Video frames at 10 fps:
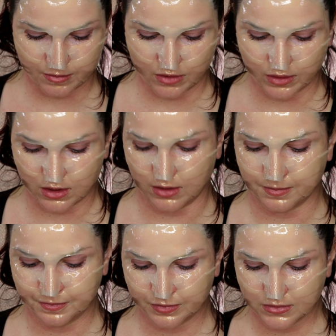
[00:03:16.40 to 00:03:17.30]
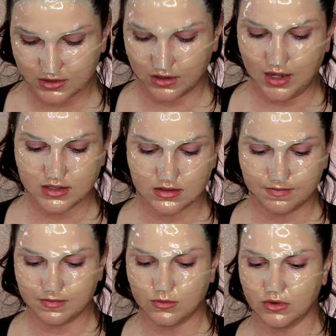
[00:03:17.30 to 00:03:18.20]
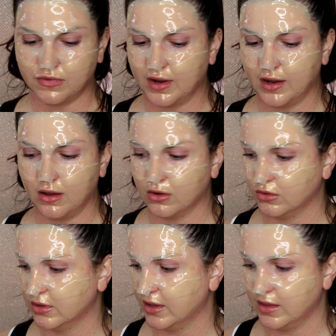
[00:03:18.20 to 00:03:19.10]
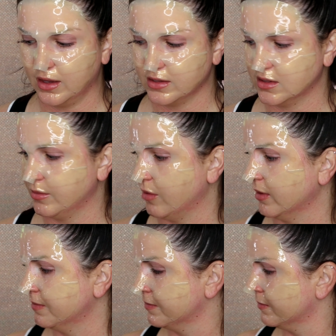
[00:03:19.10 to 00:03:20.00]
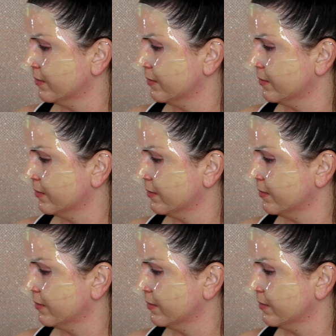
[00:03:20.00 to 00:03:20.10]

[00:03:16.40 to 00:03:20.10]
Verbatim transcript: Alright, moving on. So that's, we'll find out how cool that thing is in a moment.